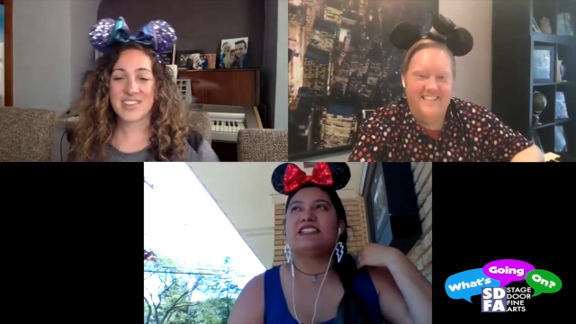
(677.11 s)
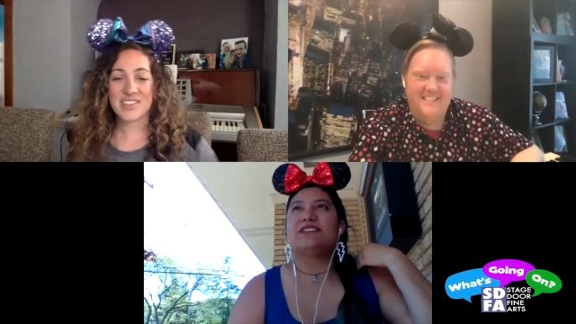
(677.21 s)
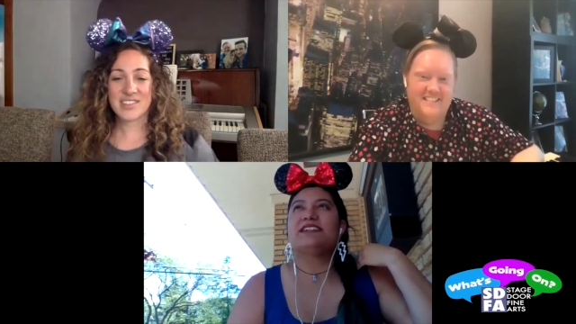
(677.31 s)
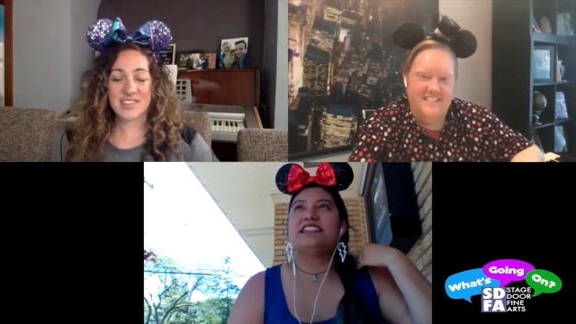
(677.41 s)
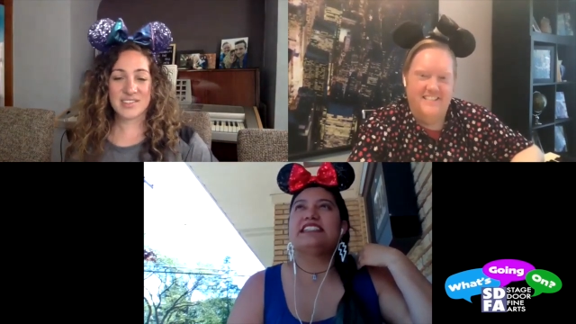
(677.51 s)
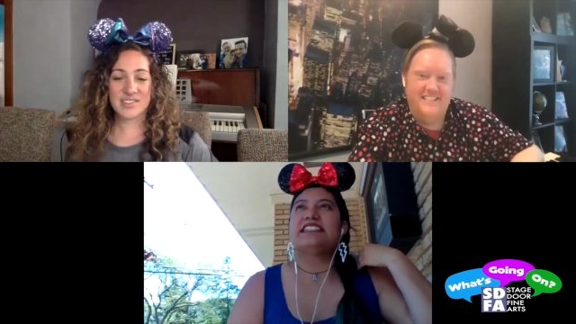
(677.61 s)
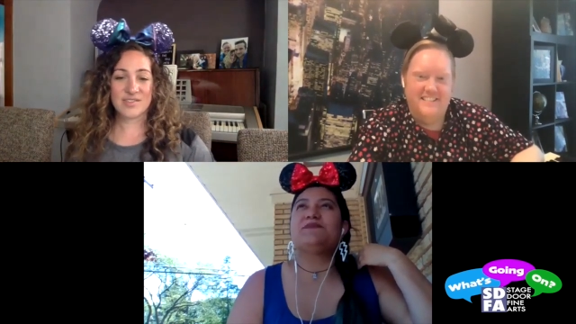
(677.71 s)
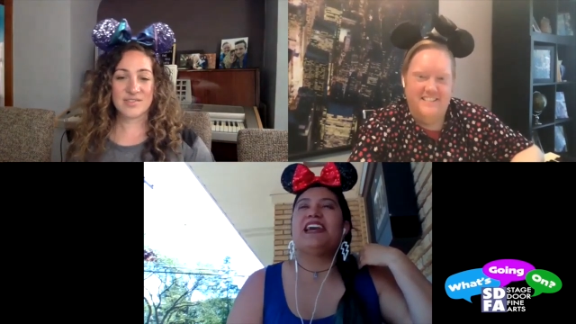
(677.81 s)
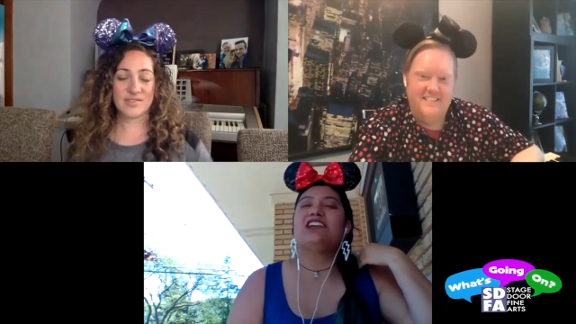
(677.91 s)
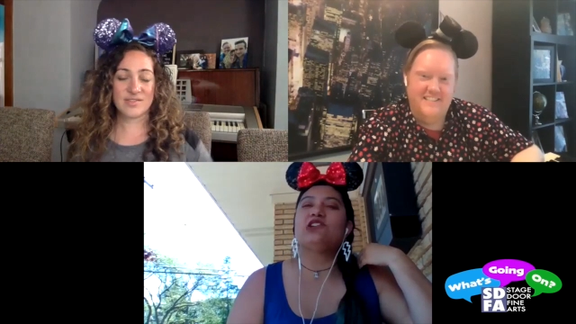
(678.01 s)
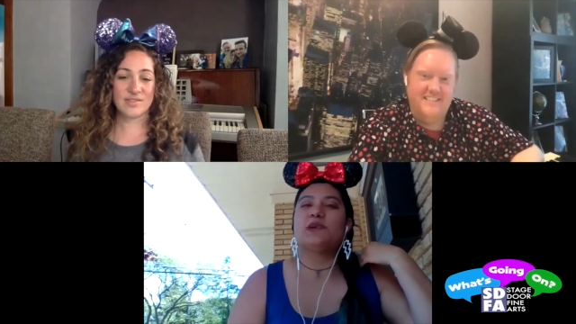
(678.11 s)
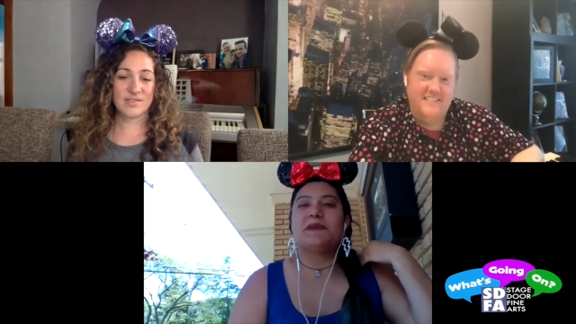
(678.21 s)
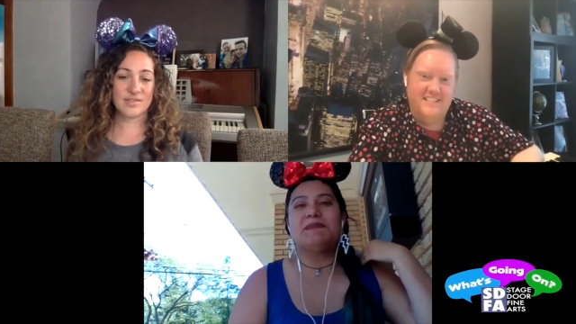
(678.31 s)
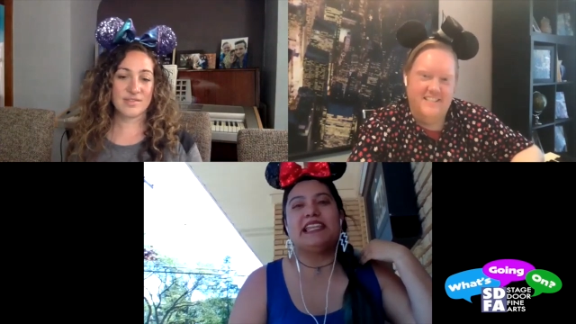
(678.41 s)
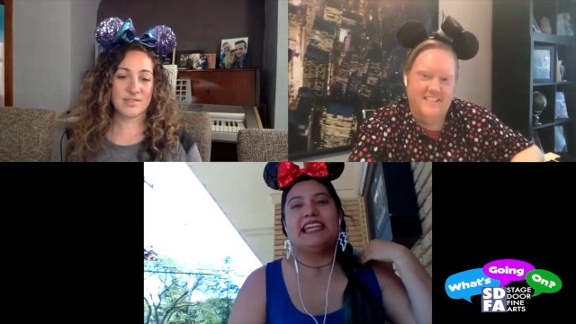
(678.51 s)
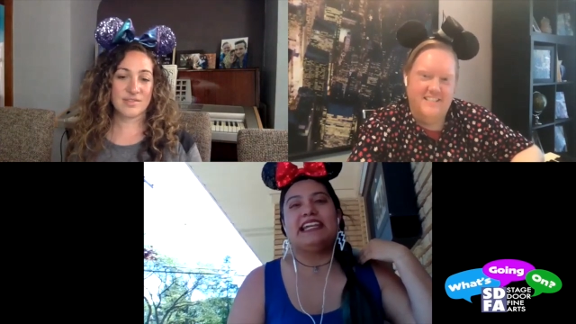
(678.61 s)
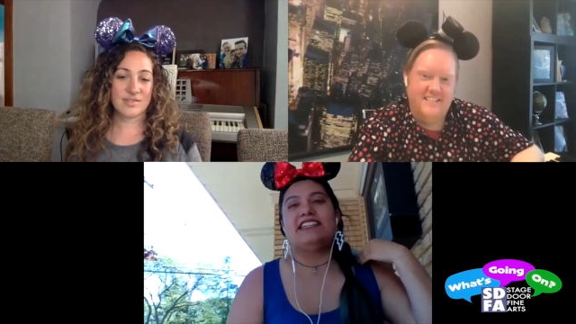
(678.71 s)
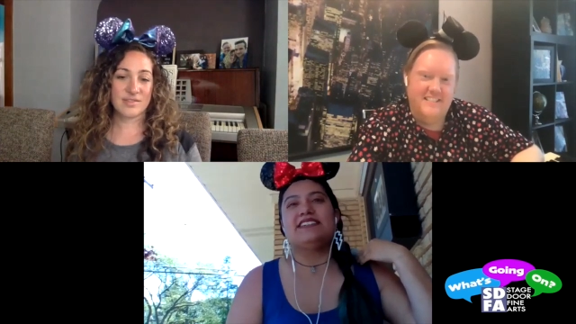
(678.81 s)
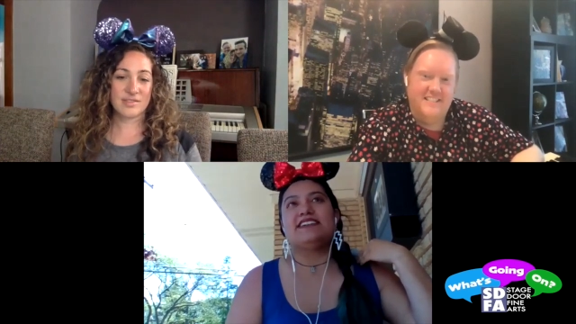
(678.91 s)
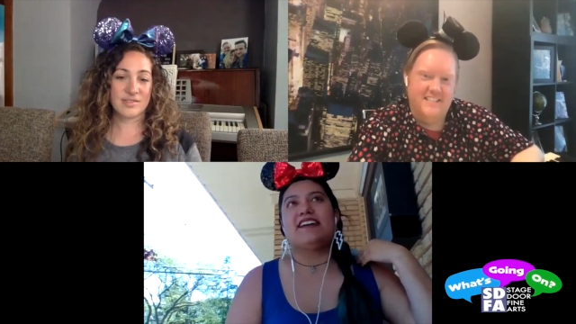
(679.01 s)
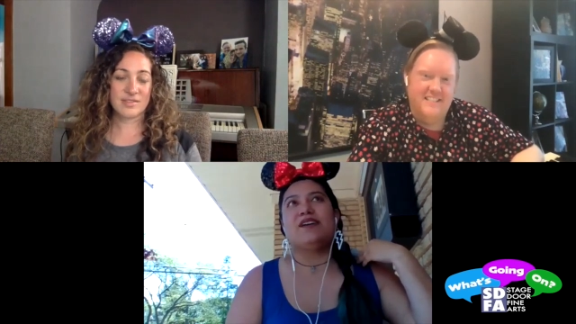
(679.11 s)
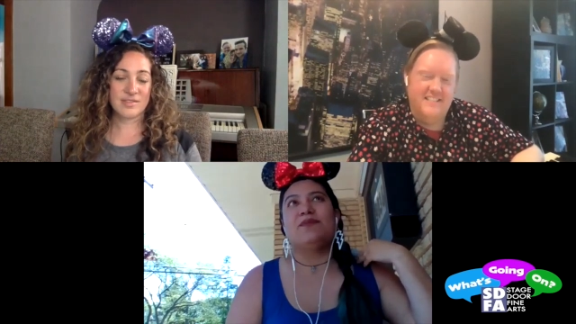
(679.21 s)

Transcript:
Speaker 1: It was we had a trip planned um,